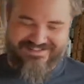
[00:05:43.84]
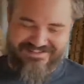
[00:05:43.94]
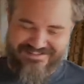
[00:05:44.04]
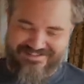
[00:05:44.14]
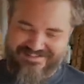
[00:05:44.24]

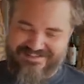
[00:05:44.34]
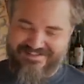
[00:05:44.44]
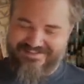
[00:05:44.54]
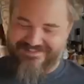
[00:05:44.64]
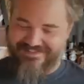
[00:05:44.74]

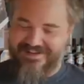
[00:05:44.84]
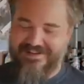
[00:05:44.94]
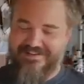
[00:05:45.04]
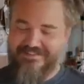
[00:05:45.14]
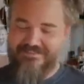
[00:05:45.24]
I
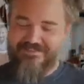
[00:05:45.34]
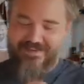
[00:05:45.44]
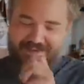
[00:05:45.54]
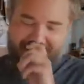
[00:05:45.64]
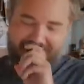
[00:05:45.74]
don't know
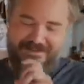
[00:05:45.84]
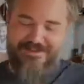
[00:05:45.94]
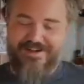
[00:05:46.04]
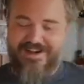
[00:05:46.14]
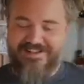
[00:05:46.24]
why.
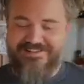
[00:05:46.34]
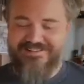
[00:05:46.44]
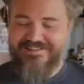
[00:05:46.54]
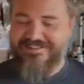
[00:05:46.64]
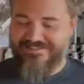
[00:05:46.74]
Andres, I
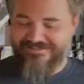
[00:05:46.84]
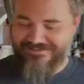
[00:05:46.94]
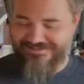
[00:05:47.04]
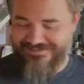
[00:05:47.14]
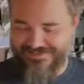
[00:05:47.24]
do this
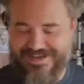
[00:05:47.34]
show with you.